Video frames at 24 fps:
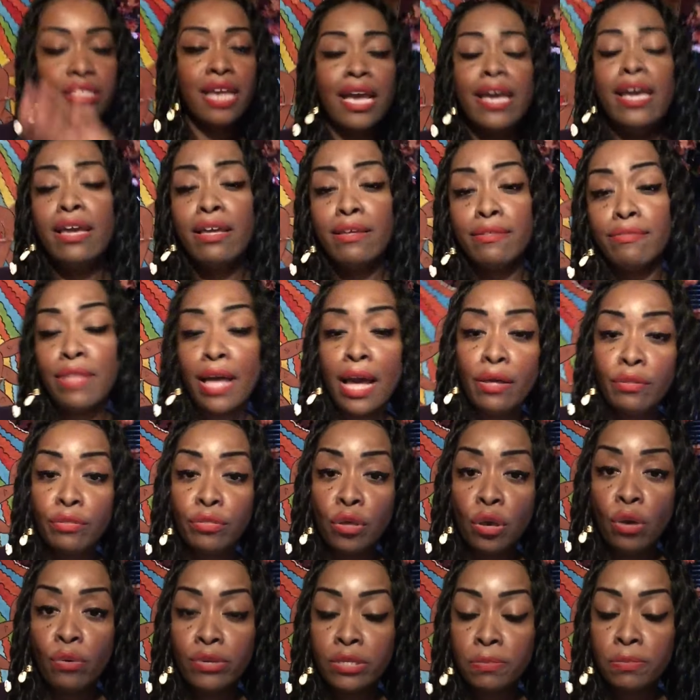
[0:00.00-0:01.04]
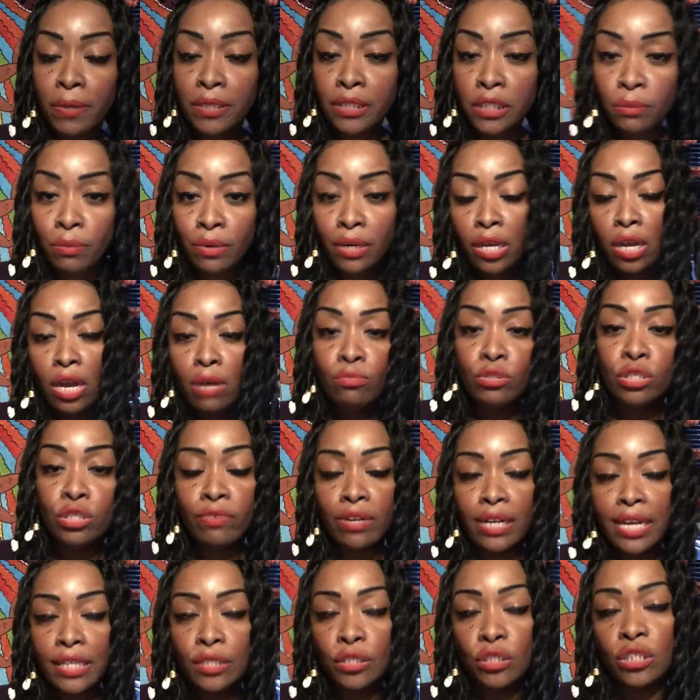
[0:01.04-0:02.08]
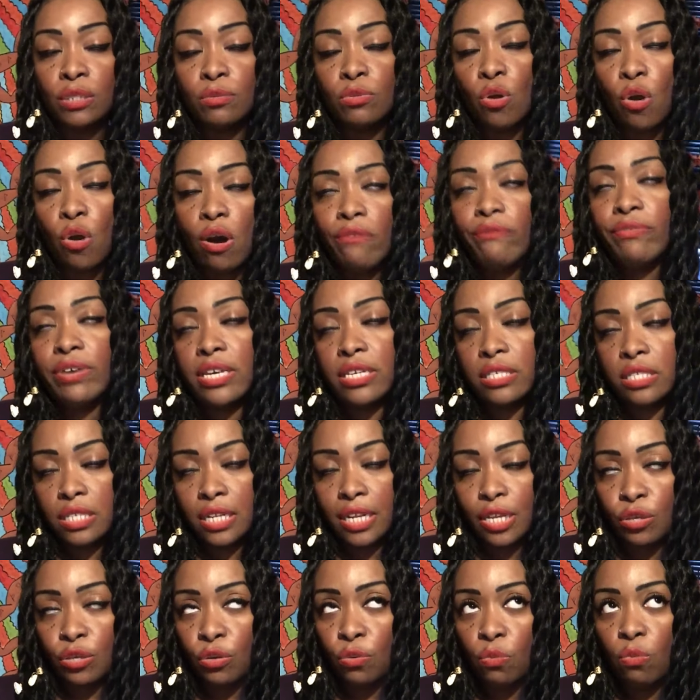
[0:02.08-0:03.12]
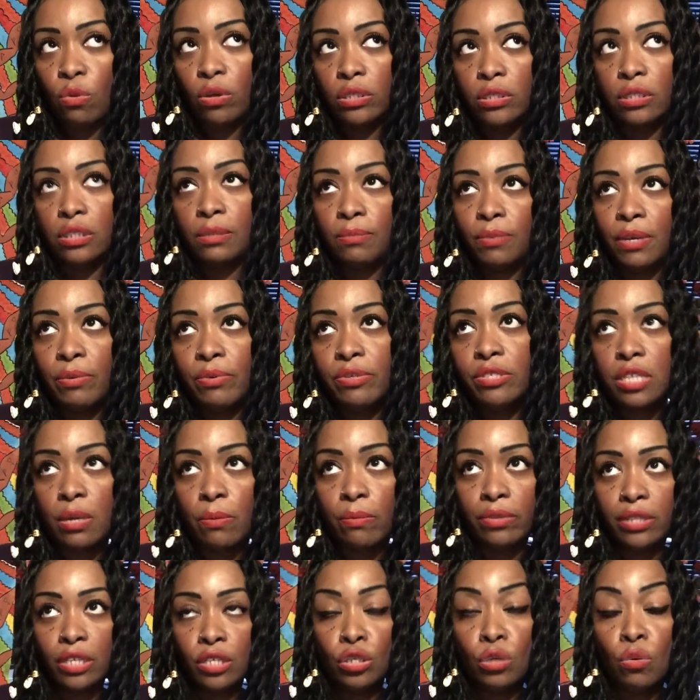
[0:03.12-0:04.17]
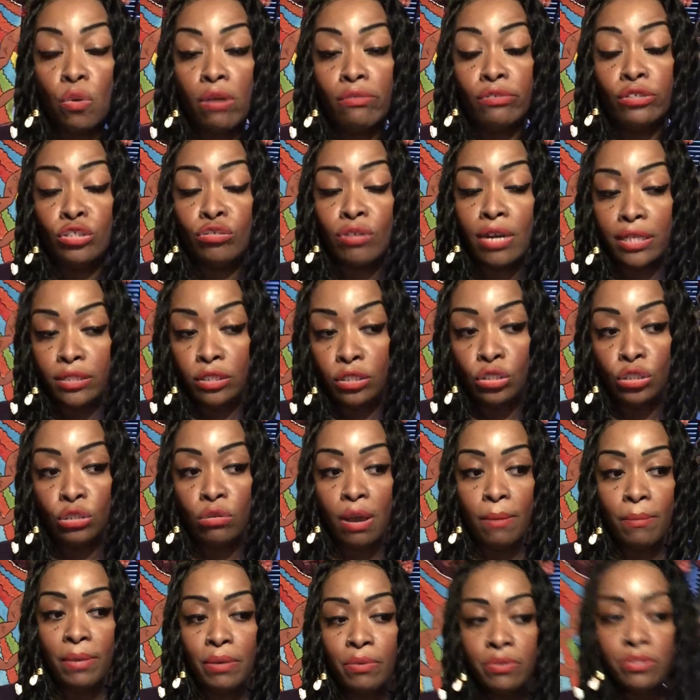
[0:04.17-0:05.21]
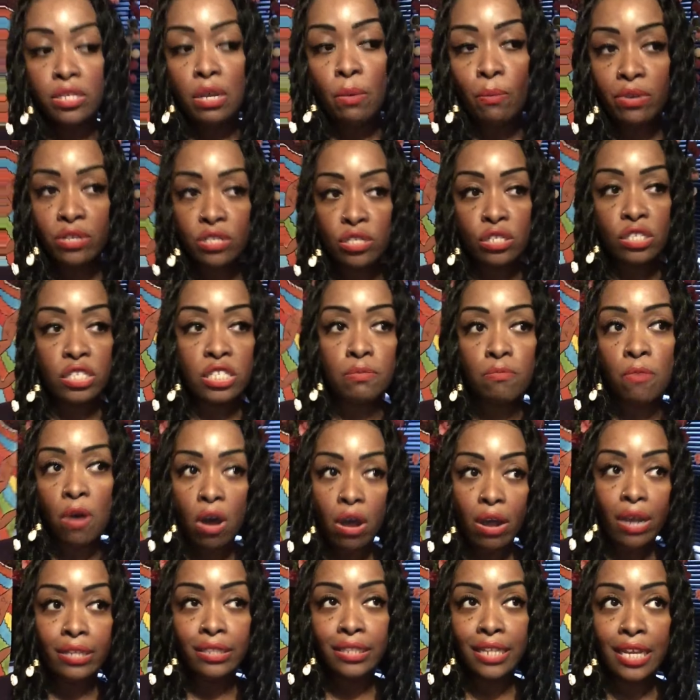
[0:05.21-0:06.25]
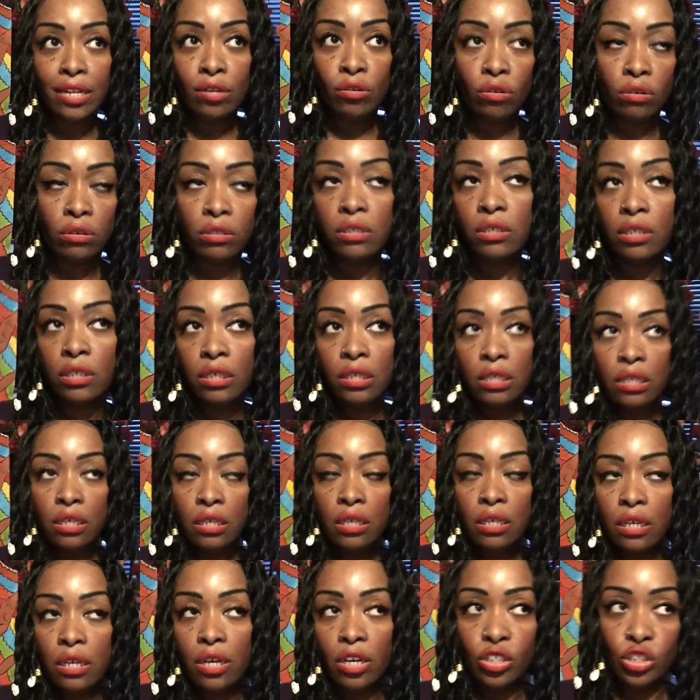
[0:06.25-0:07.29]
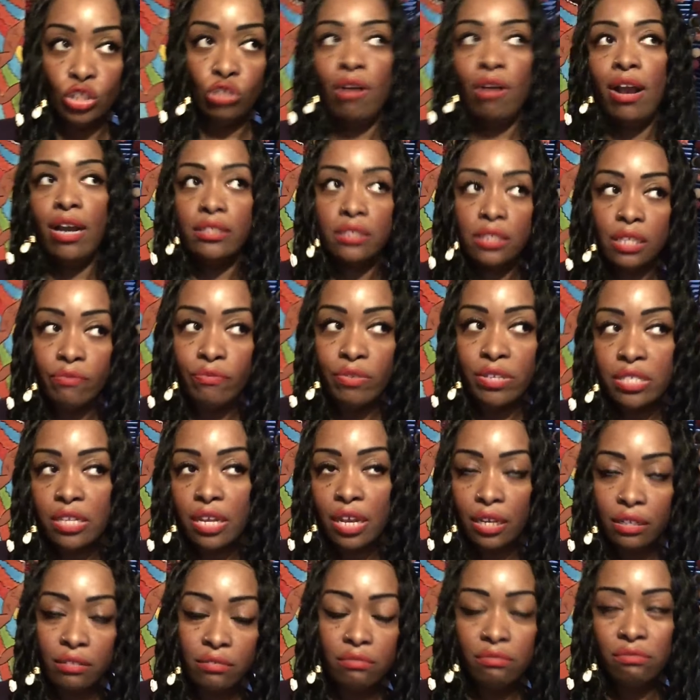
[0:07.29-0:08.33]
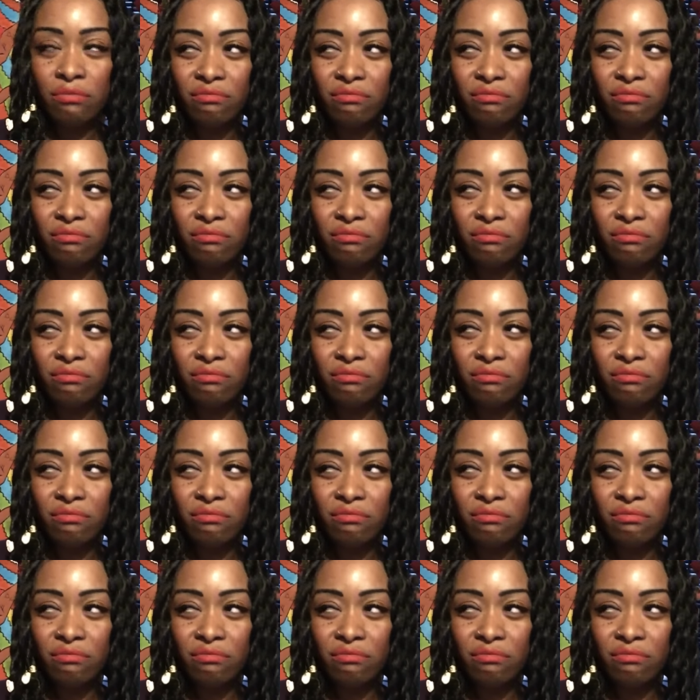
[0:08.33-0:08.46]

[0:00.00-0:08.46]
saying that, though, especially when it comes to relationships, obviously you want to be with someone that you are attracted to. I mean, when someone's just smart and they're not attractive, it's like,